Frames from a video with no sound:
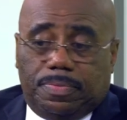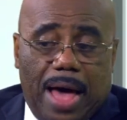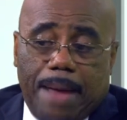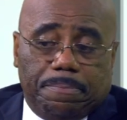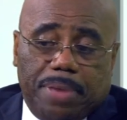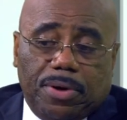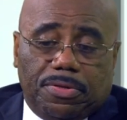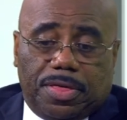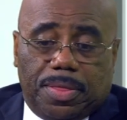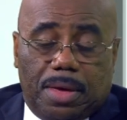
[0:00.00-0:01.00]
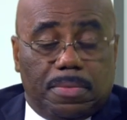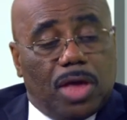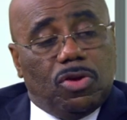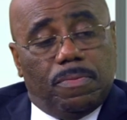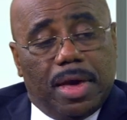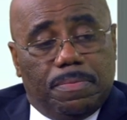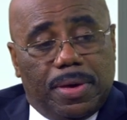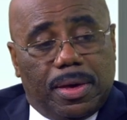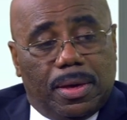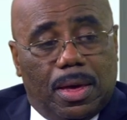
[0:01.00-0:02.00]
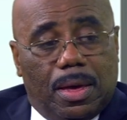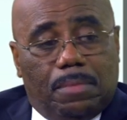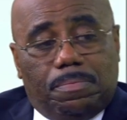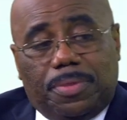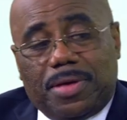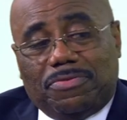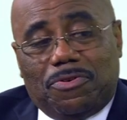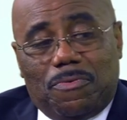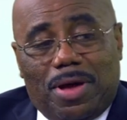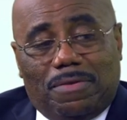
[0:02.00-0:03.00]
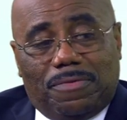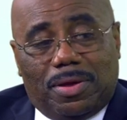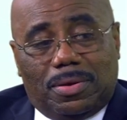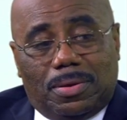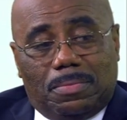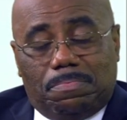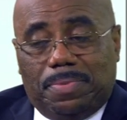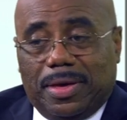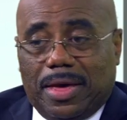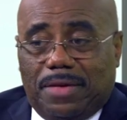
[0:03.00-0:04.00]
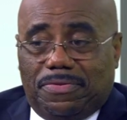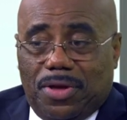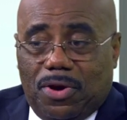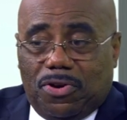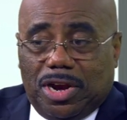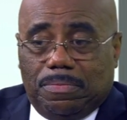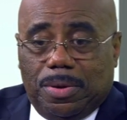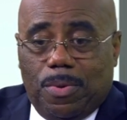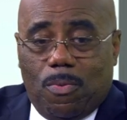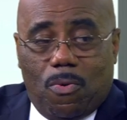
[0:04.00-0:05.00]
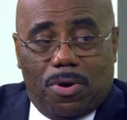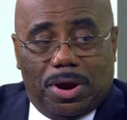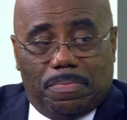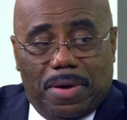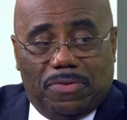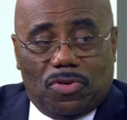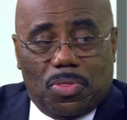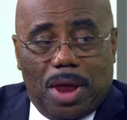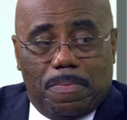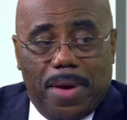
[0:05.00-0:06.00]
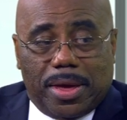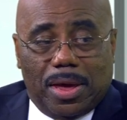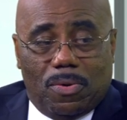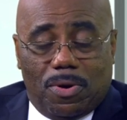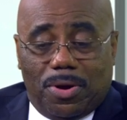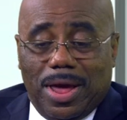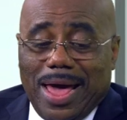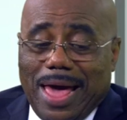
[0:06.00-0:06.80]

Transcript: I'm better than them. And you may be, but that's irrelevant because they're going to be rewarded based on that pecking order.